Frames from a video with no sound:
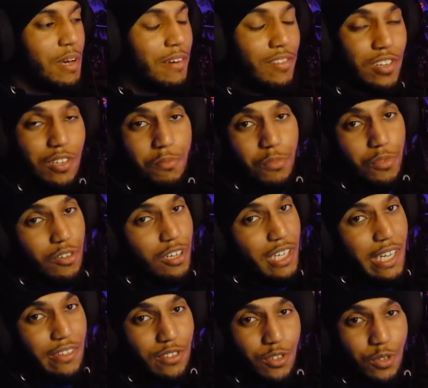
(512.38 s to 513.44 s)
Have a good morning,
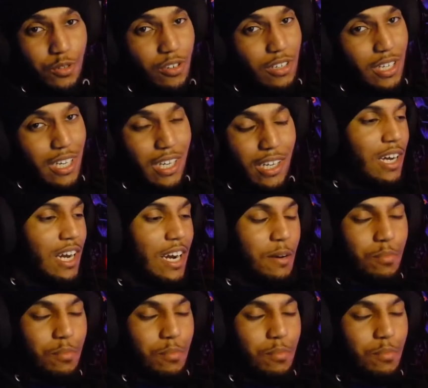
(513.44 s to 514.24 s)
afternoon, or night. I